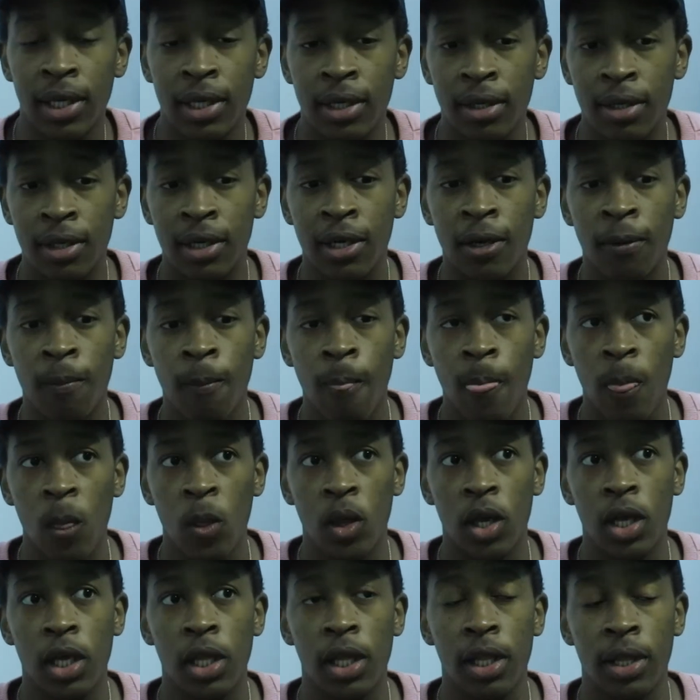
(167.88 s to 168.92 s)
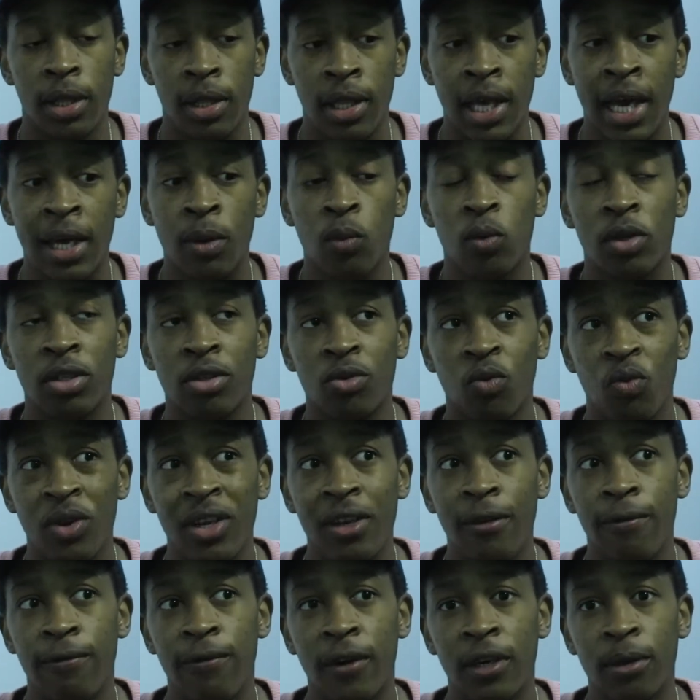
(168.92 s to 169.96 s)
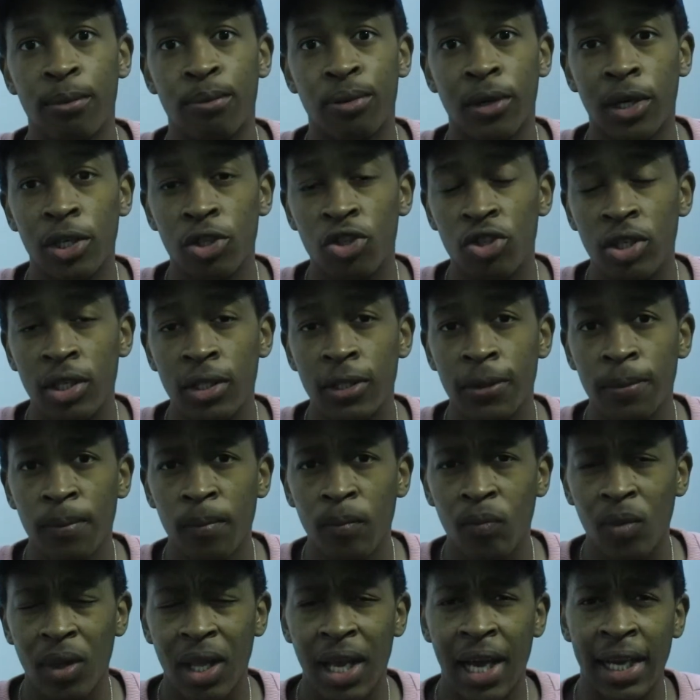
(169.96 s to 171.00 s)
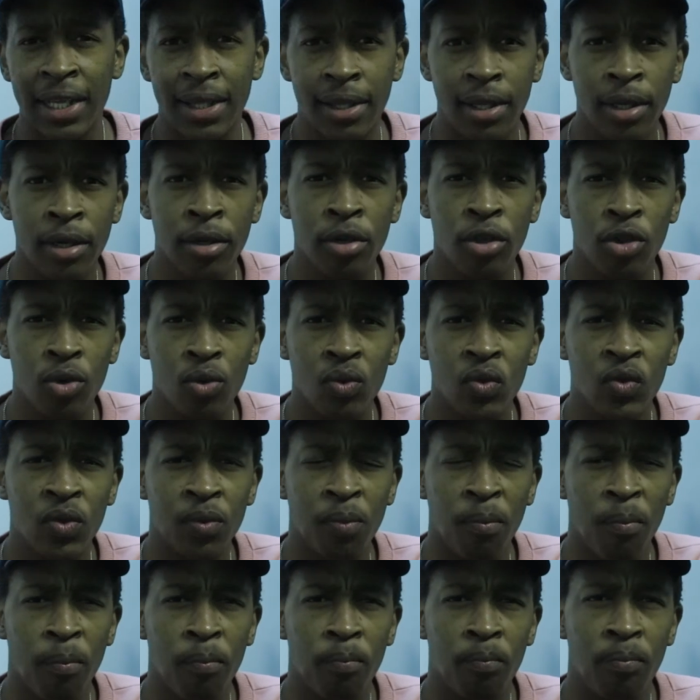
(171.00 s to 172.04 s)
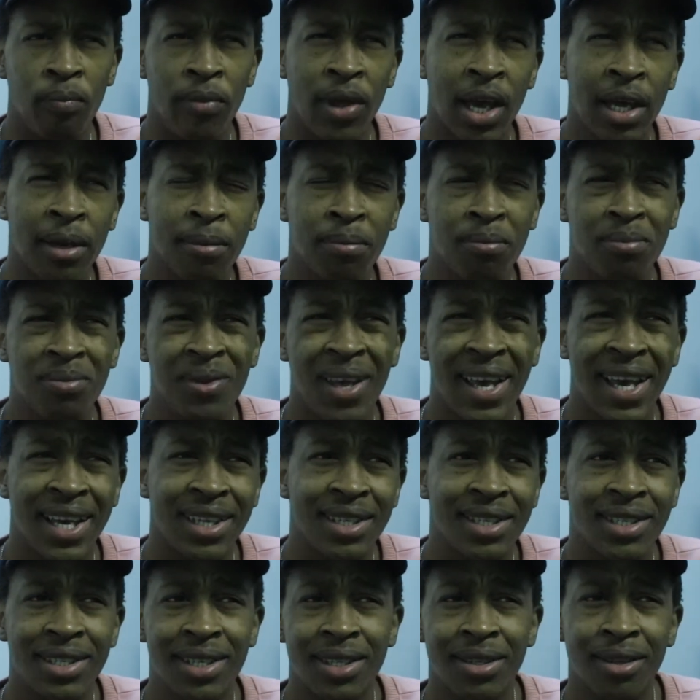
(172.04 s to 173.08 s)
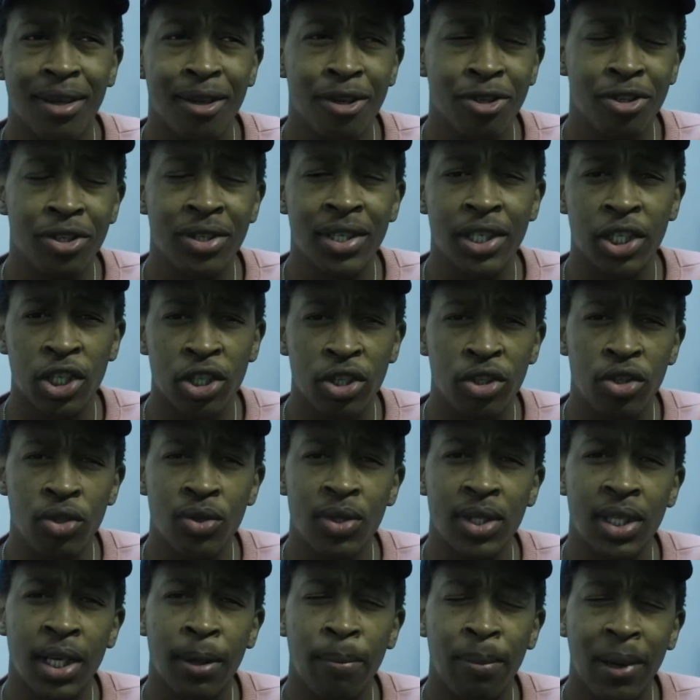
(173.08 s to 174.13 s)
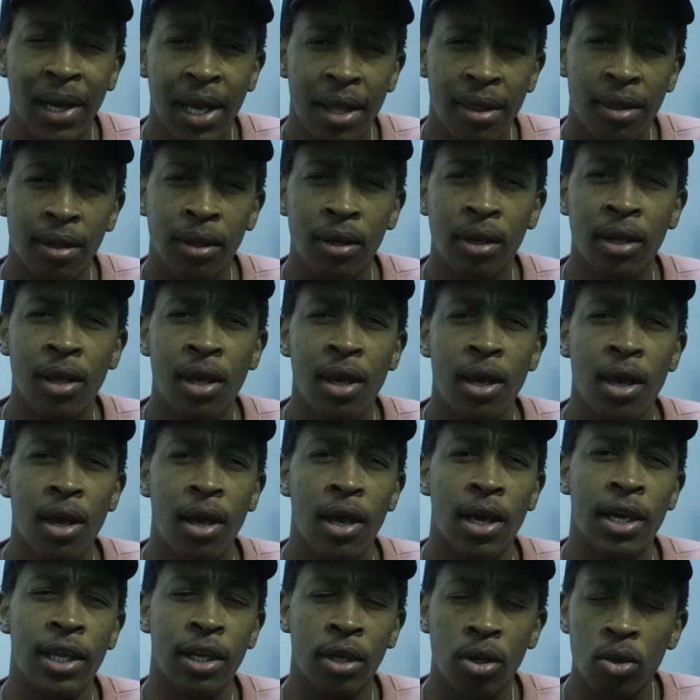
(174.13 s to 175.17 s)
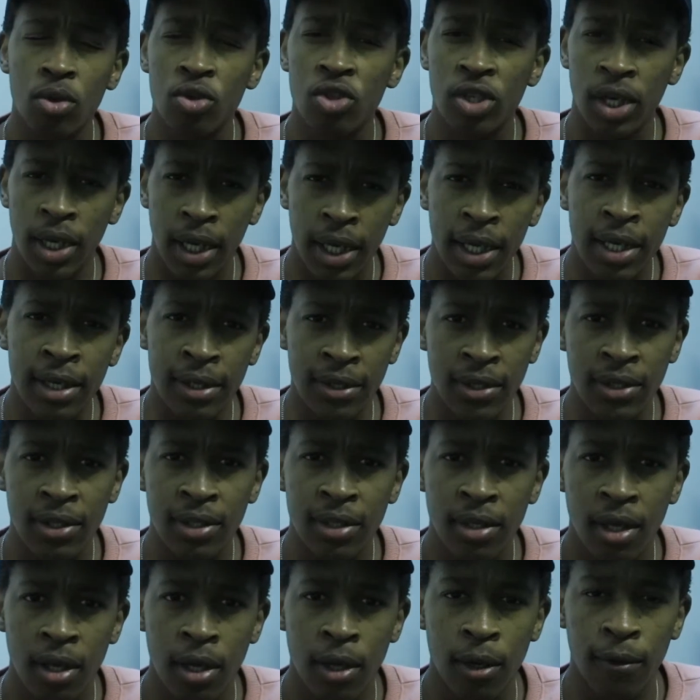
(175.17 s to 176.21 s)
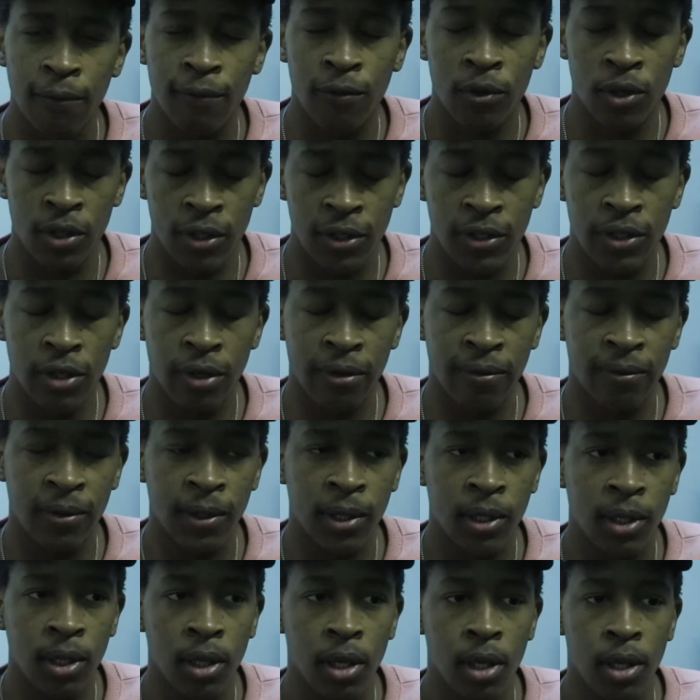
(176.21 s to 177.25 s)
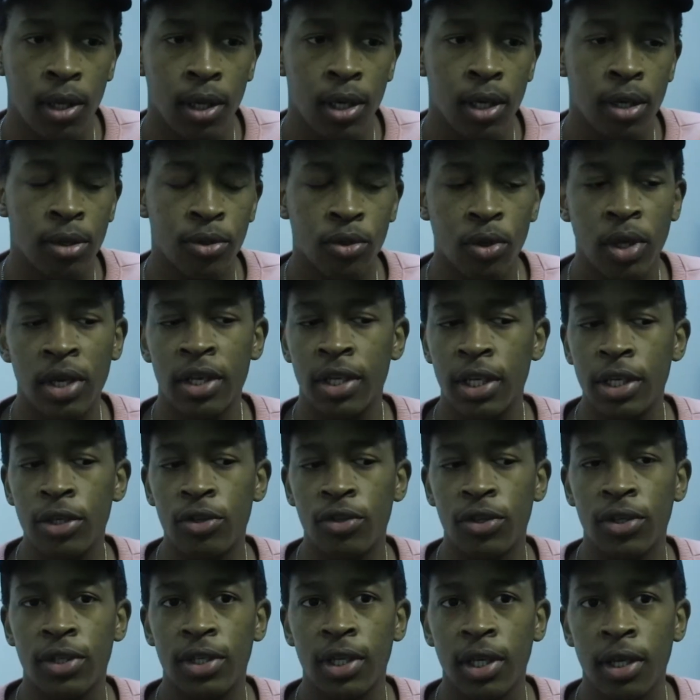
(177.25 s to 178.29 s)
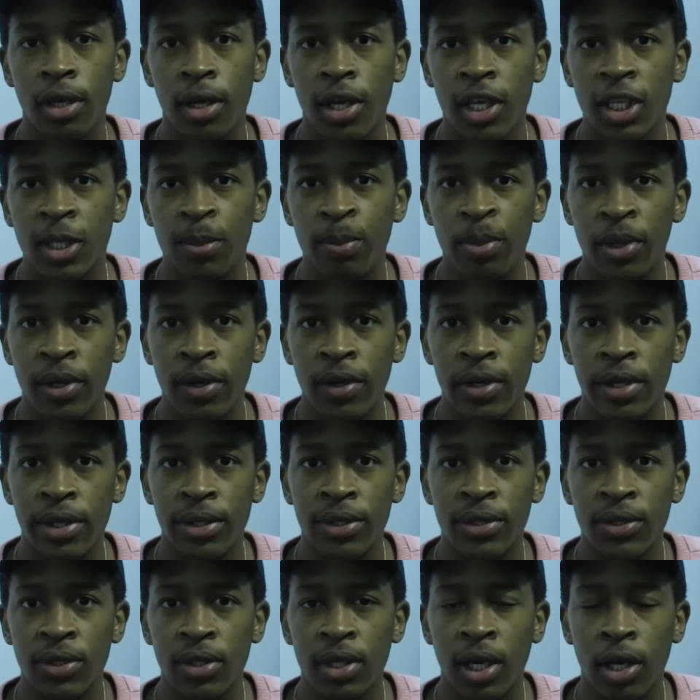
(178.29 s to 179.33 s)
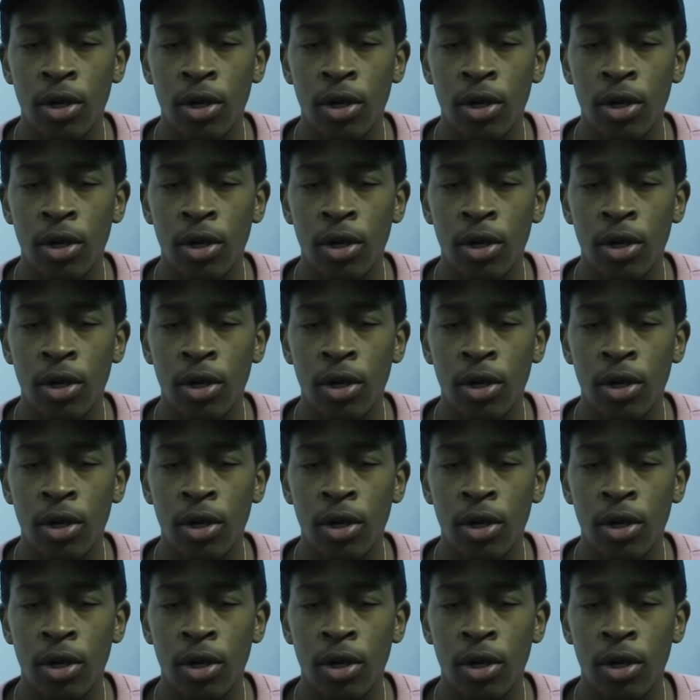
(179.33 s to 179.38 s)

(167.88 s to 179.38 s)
And uh, that was a really fun project. I didn't use that hectic technologies. I just used uh, Python and Node.js for the server. It was quite an interesting experience.